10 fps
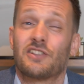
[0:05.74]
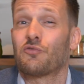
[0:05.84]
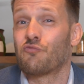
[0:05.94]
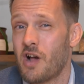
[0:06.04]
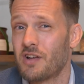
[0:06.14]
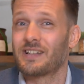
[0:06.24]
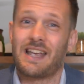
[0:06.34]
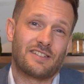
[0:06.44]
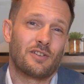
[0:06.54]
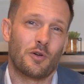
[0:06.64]
And to run
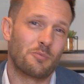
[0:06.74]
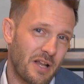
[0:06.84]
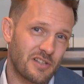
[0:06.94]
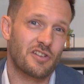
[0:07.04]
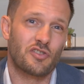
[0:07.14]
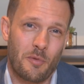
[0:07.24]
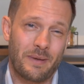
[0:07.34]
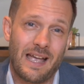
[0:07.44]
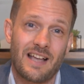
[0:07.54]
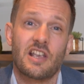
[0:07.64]
Catalog Plus
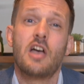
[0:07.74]
shopping ads,